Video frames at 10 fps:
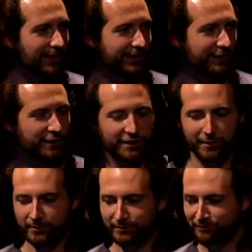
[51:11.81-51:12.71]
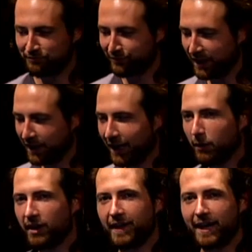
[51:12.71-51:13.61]
leadership.
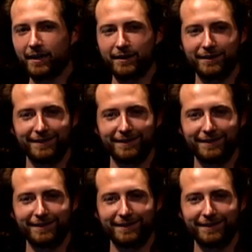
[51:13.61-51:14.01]
I want to thank